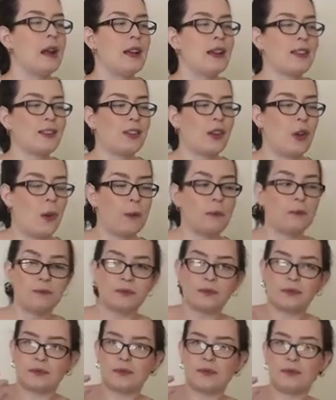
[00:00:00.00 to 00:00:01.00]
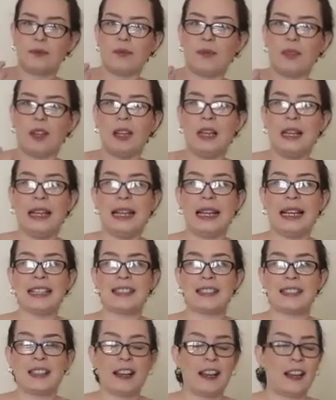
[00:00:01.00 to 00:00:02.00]
So
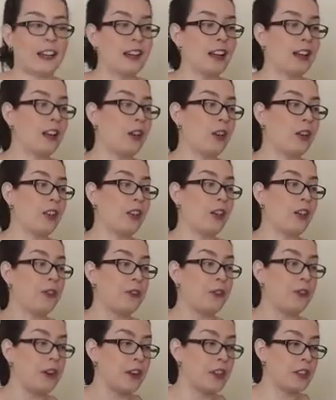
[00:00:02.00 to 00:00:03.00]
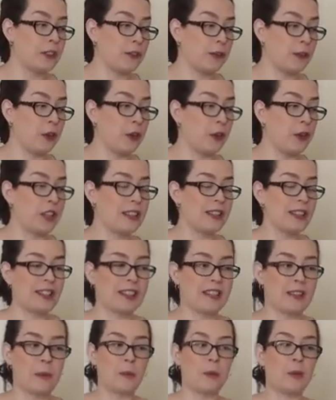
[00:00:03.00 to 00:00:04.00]
it's like the first voice
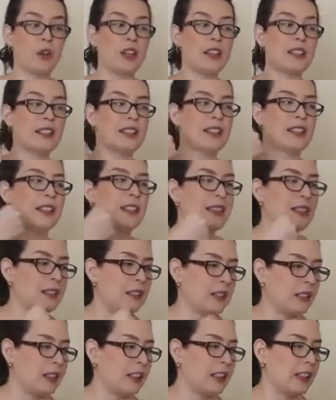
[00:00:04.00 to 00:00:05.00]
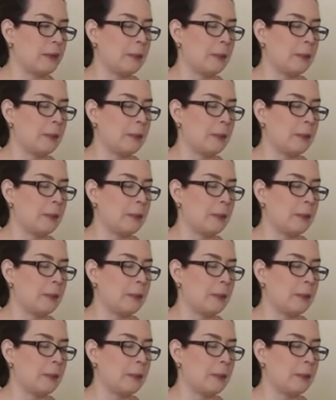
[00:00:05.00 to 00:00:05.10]
is more insistent.